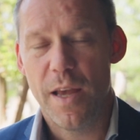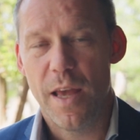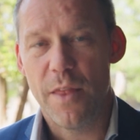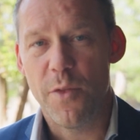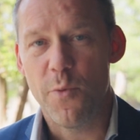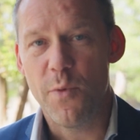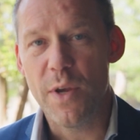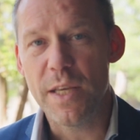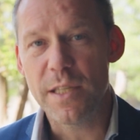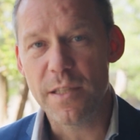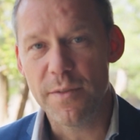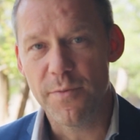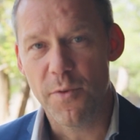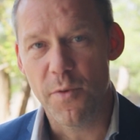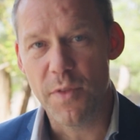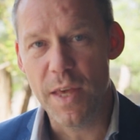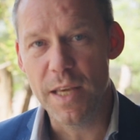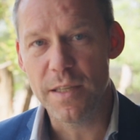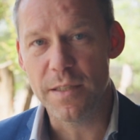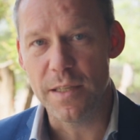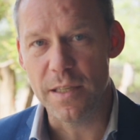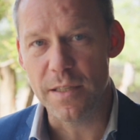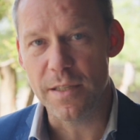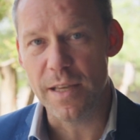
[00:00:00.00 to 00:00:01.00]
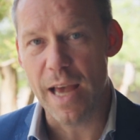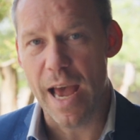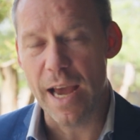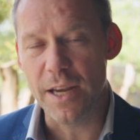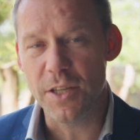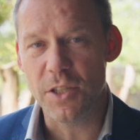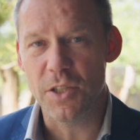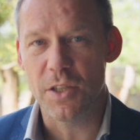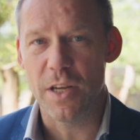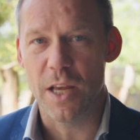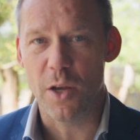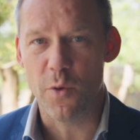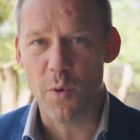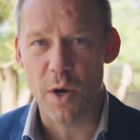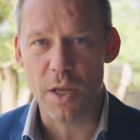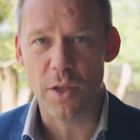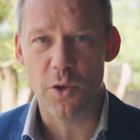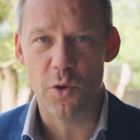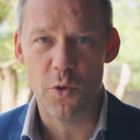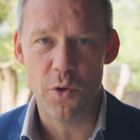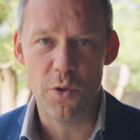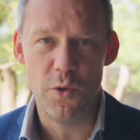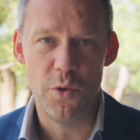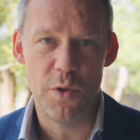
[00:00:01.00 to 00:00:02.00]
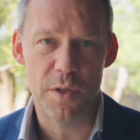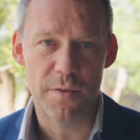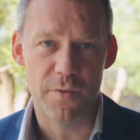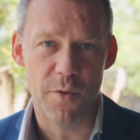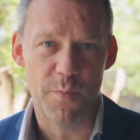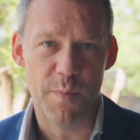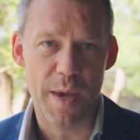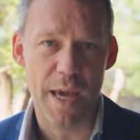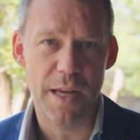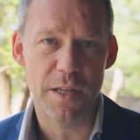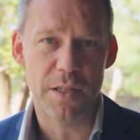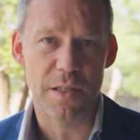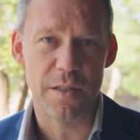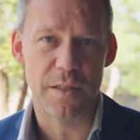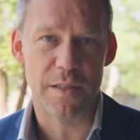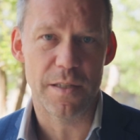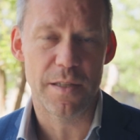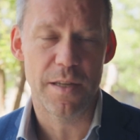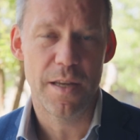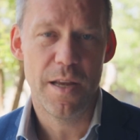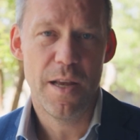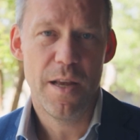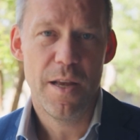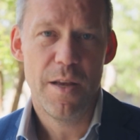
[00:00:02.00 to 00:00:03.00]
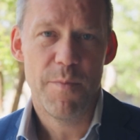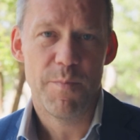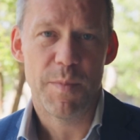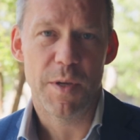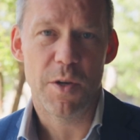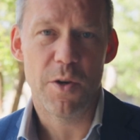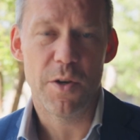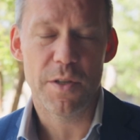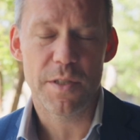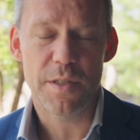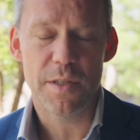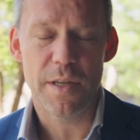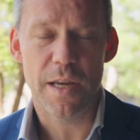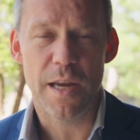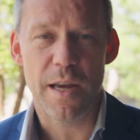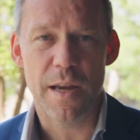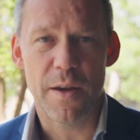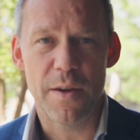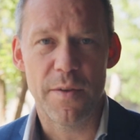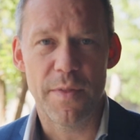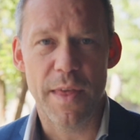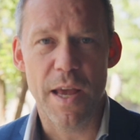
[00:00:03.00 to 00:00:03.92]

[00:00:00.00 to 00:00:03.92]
The reason for this is actually quite good news for patients because uh,